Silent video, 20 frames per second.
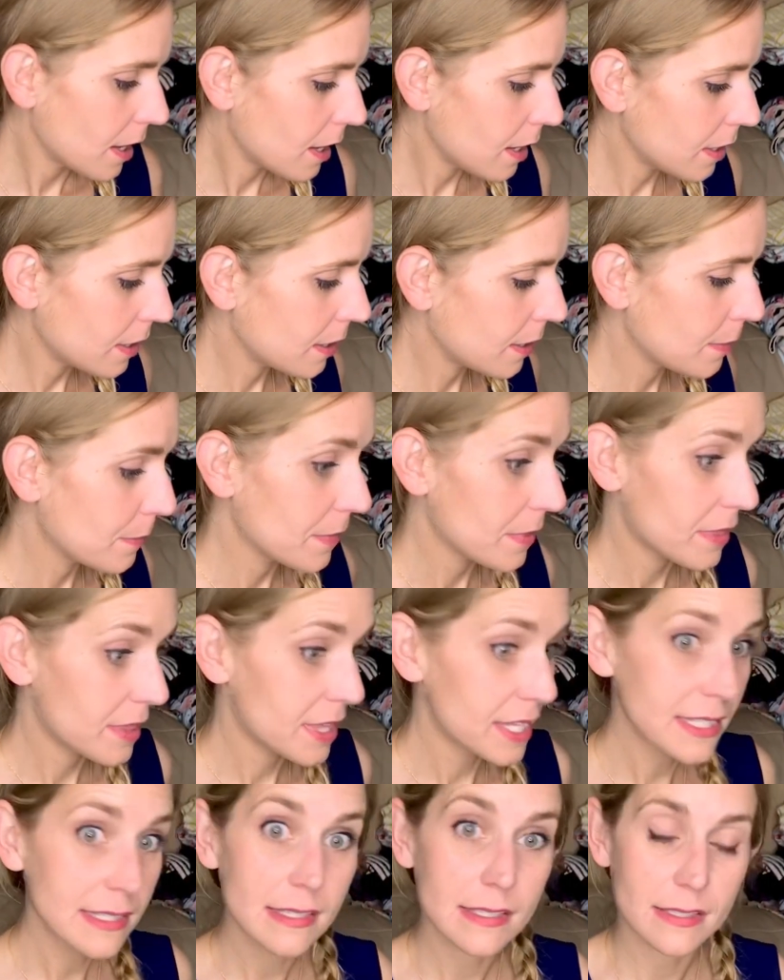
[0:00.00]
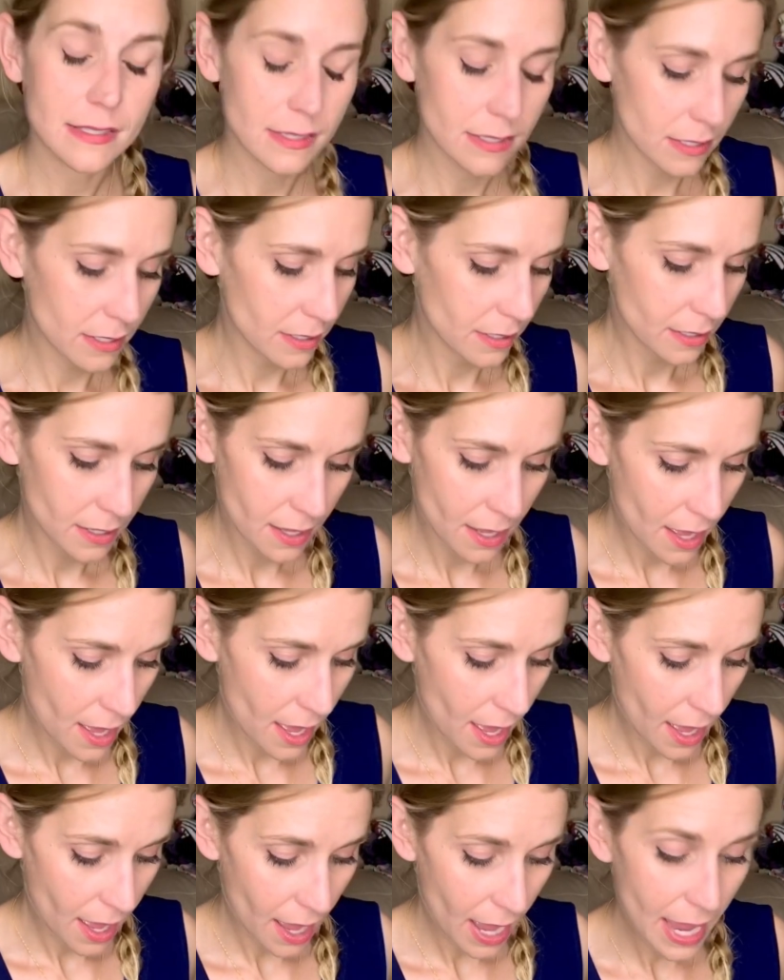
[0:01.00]
Um, this is,
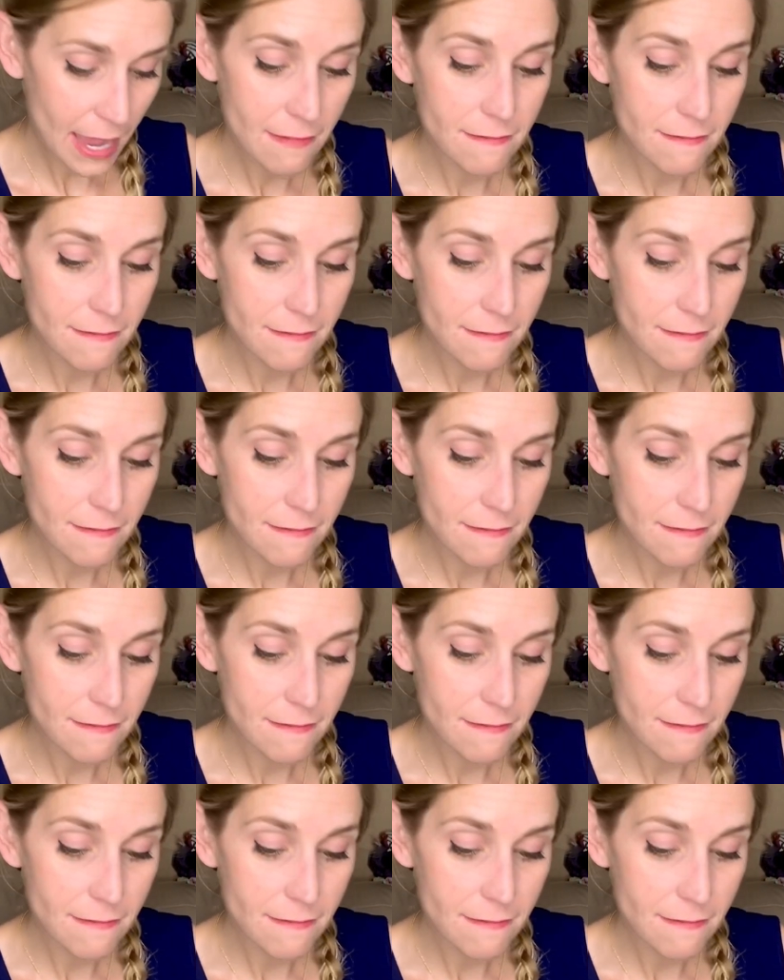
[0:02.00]
I